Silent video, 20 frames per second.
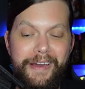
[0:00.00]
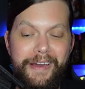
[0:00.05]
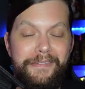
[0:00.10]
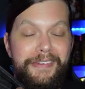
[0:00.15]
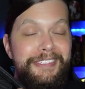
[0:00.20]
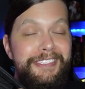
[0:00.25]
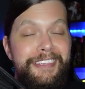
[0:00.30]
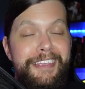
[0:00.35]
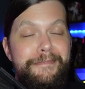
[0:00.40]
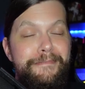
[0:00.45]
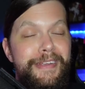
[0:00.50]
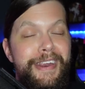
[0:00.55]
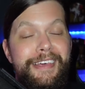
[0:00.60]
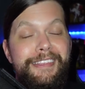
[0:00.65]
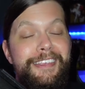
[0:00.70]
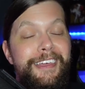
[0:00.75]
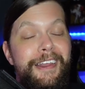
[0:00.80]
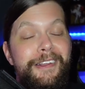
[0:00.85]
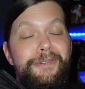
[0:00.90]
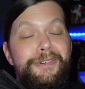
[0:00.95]
was seeing, but I
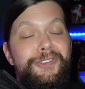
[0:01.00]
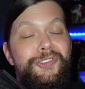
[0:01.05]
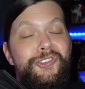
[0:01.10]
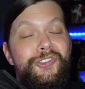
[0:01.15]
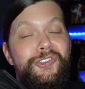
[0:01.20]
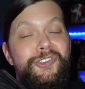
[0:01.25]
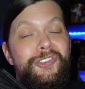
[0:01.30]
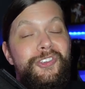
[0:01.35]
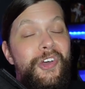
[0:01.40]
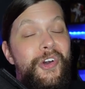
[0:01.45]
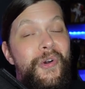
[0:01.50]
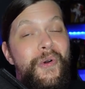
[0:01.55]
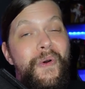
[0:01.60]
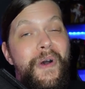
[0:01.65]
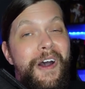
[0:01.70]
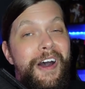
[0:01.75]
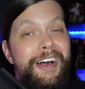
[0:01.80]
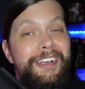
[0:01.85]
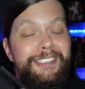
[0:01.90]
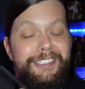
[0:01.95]
thought it was so
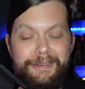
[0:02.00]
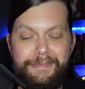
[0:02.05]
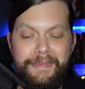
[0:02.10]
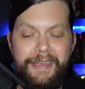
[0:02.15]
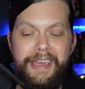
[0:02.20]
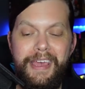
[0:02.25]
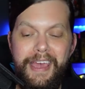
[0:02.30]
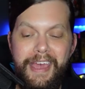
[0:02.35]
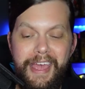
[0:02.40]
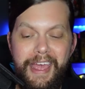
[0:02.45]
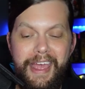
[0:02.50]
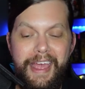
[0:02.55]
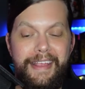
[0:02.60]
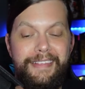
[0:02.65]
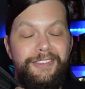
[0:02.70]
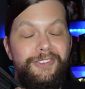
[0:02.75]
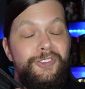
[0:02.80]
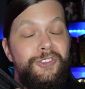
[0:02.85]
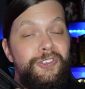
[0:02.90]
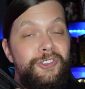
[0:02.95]
awesome
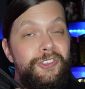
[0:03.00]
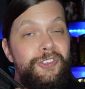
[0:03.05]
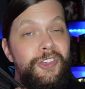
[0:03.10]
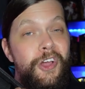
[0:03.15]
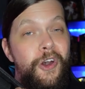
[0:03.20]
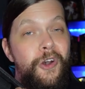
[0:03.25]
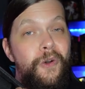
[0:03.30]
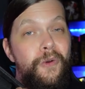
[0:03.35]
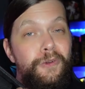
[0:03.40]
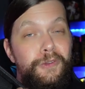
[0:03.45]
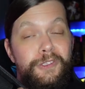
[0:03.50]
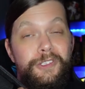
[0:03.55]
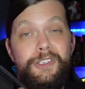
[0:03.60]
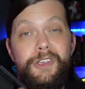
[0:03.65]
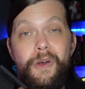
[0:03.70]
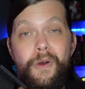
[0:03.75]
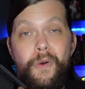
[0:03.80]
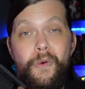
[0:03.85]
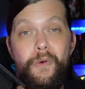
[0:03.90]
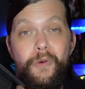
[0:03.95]
and so,
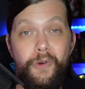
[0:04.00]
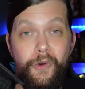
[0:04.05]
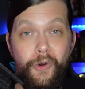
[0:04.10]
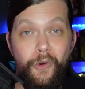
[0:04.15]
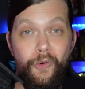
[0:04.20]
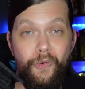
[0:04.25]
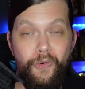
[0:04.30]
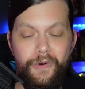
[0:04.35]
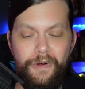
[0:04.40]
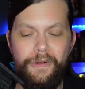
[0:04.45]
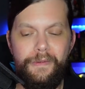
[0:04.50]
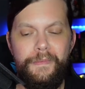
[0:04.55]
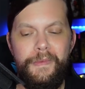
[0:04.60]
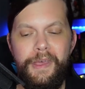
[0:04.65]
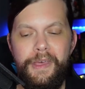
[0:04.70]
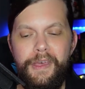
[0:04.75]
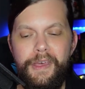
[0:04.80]
so cool.